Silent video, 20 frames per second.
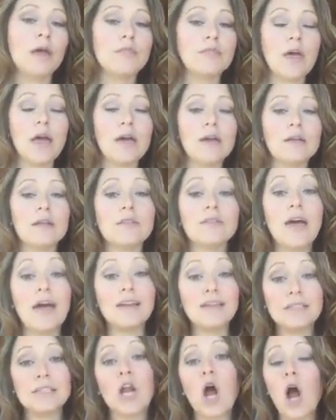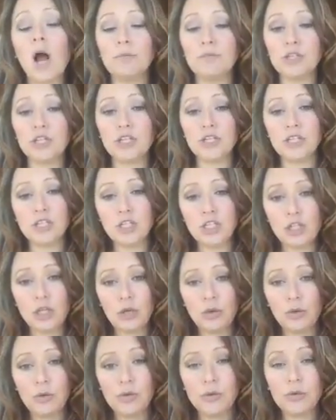then that is an option
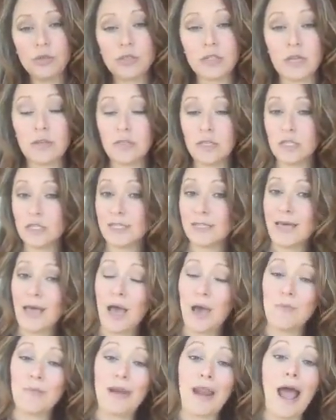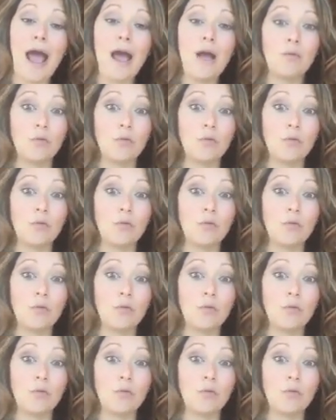to send it to them and